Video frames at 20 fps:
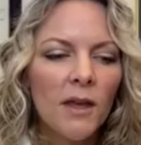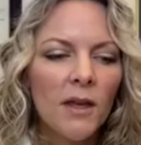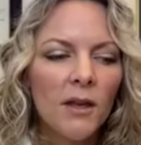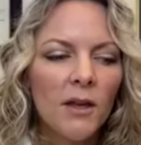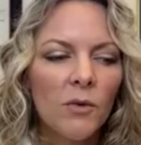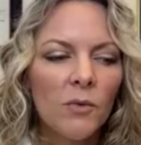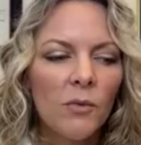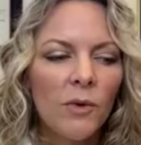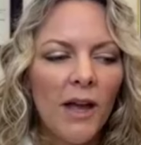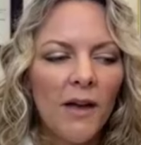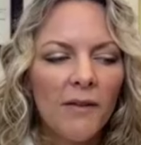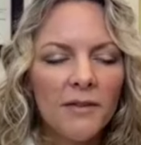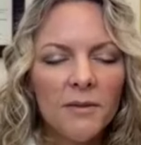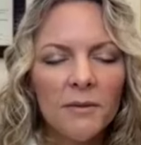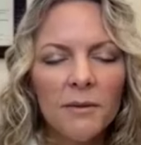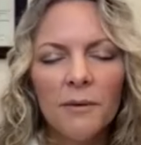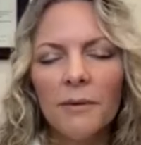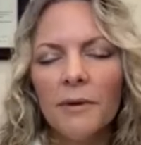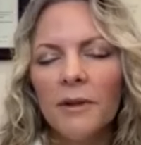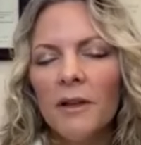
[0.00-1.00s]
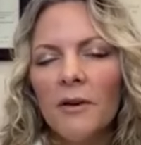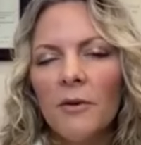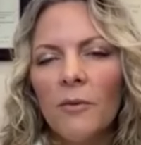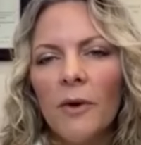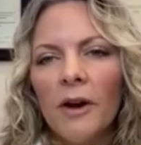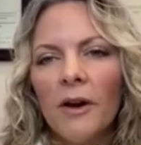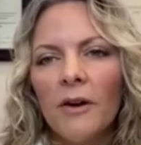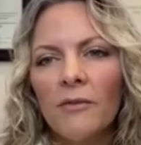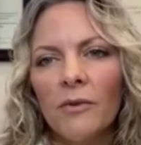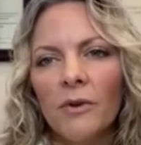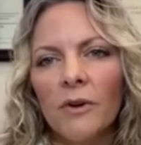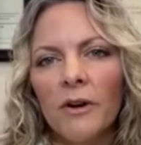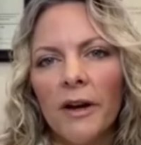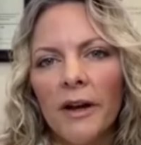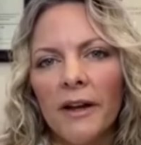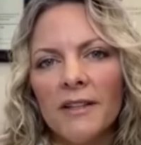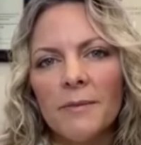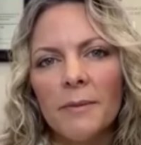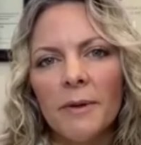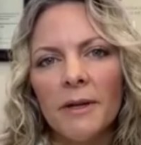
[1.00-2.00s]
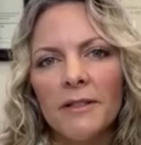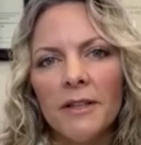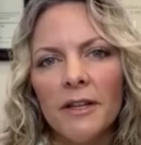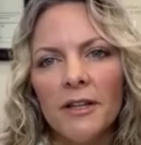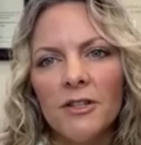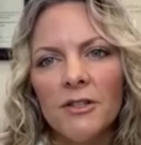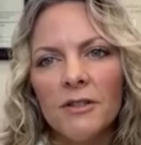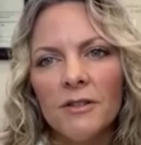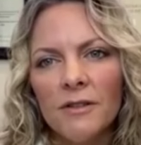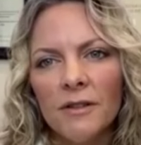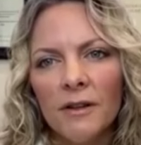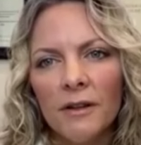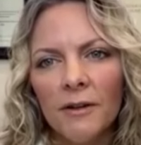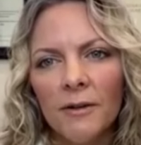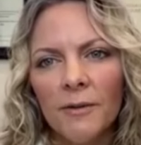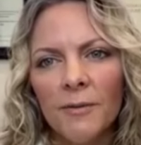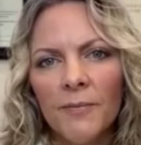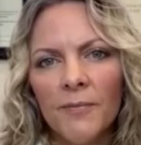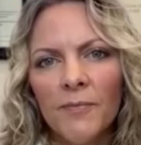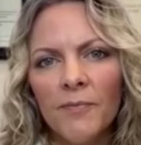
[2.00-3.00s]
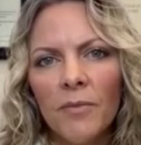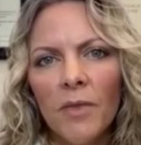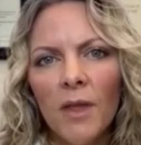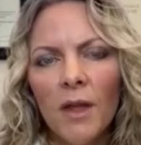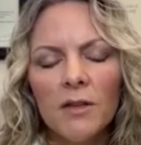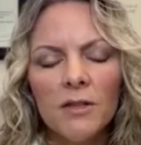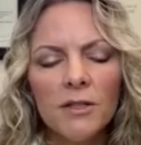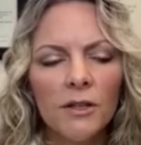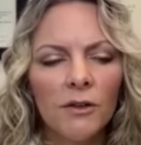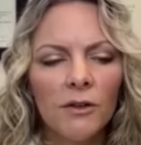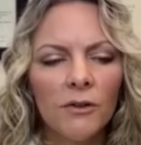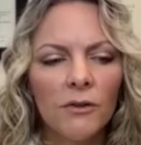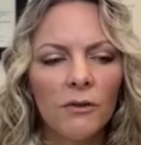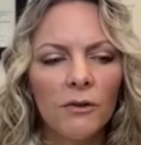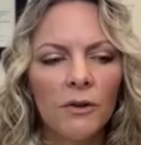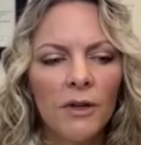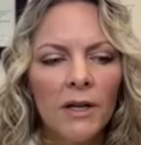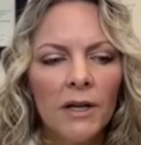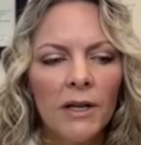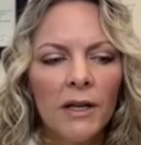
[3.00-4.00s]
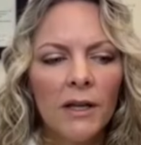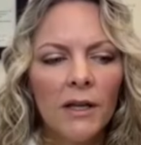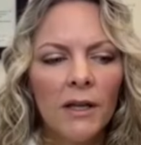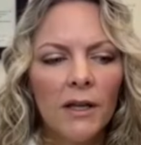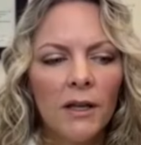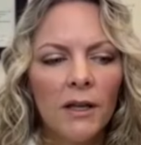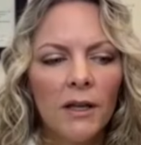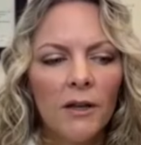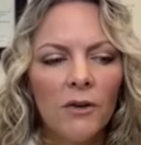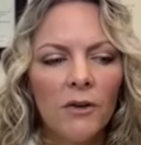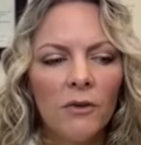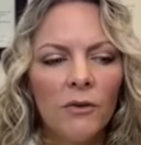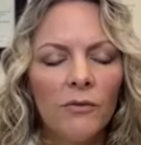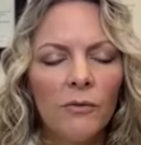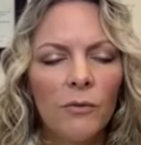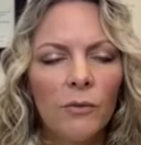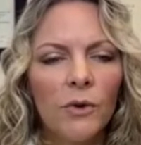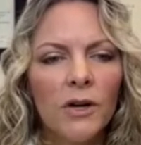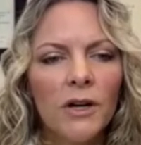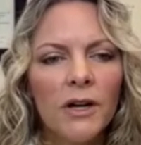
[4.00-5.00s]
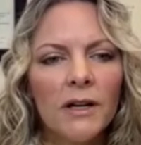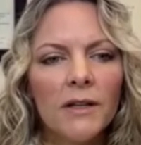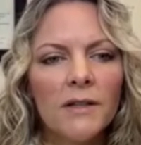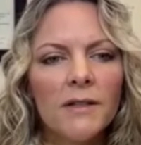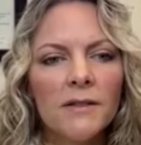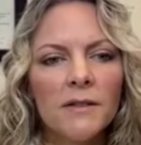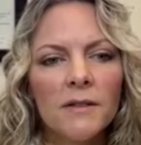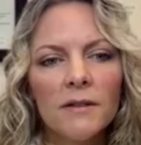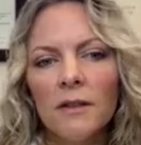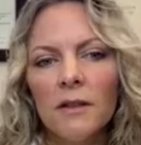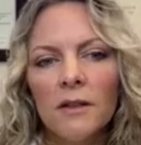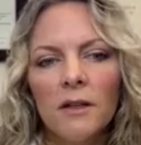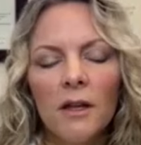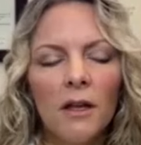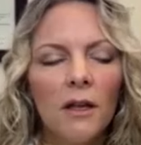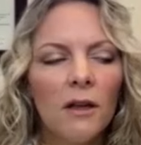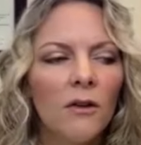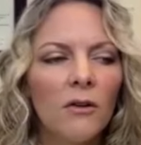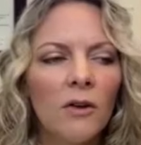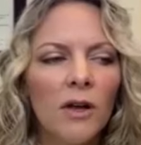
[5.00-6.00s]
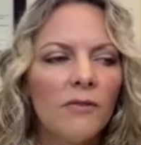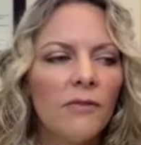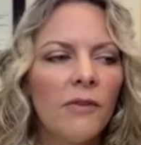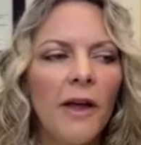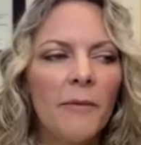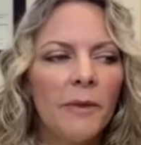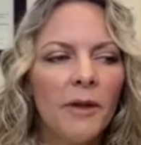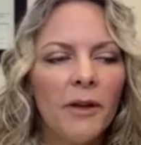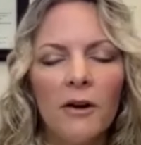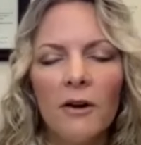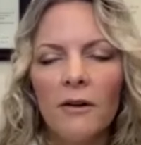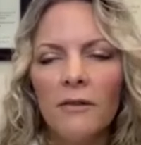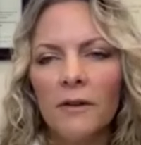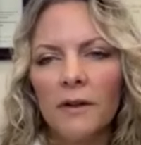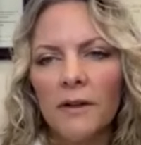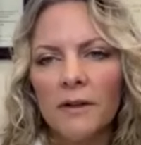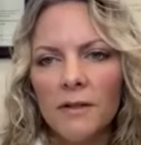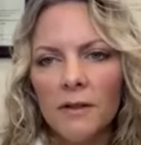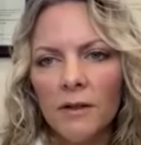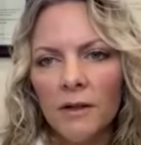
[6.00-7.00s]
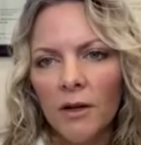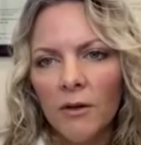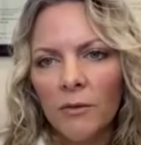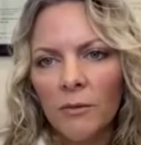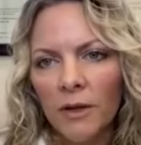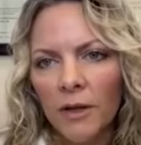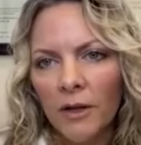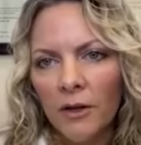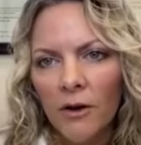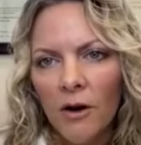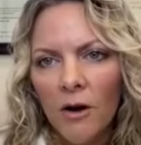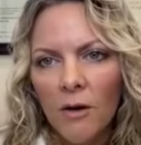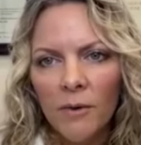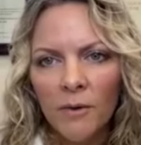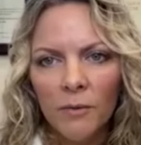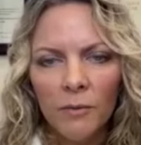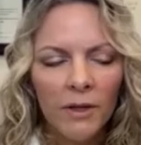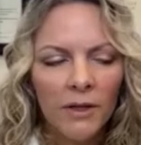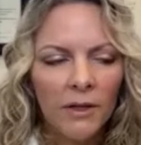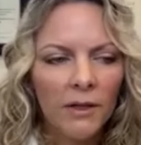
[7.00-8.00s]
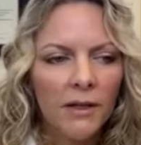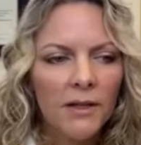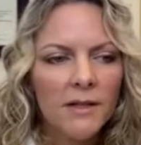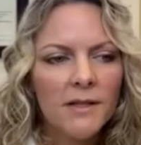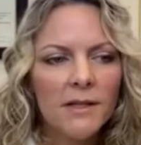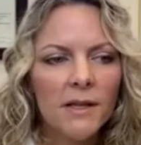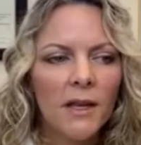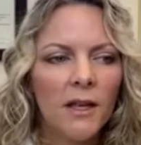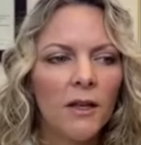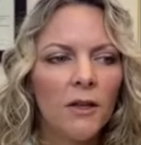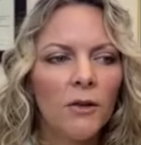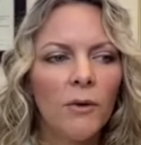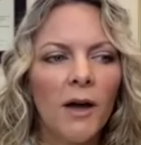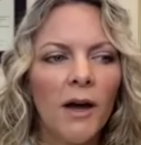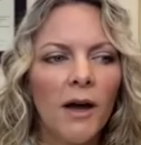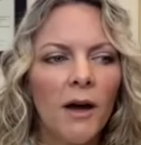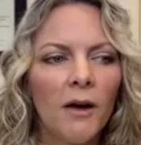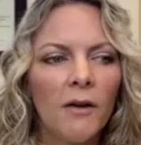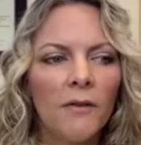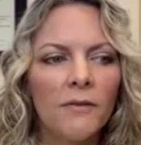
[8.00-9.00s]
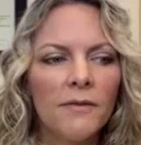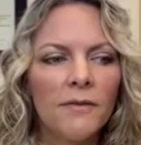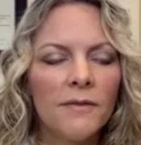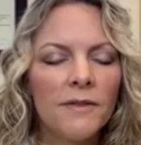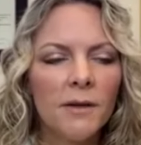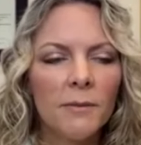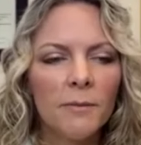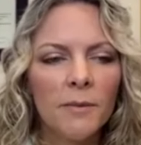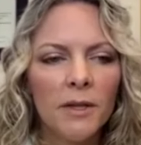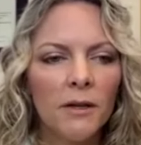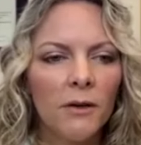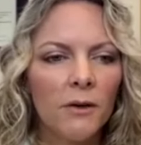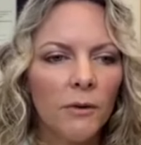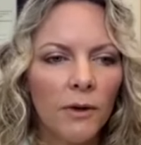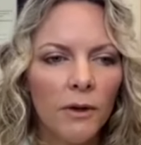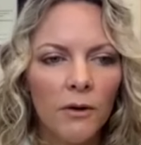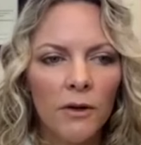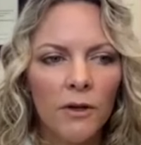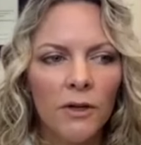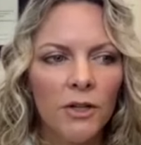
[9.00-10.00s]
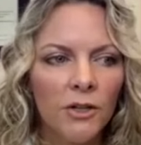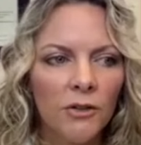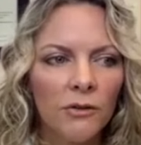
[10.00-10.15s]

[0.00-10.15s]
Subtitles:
We have to be really aware of what our expectations are. So, if we're family conflicts are a really common one. Let's say you have something going on in your